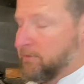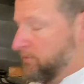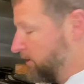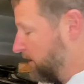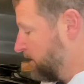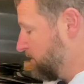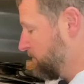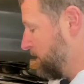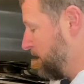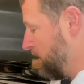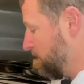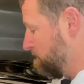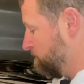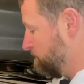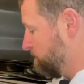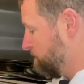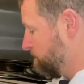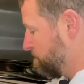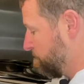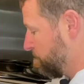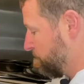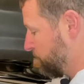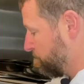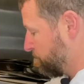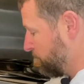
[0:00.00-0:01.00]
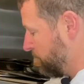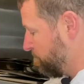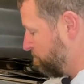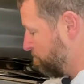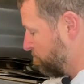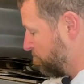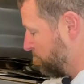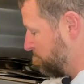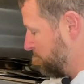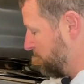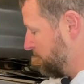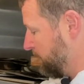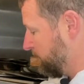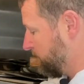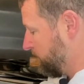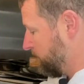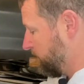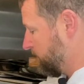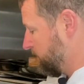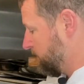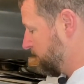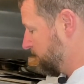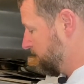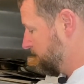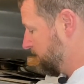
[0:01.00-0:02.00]
take about 3-4
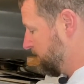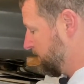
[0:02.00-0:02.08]
minutes.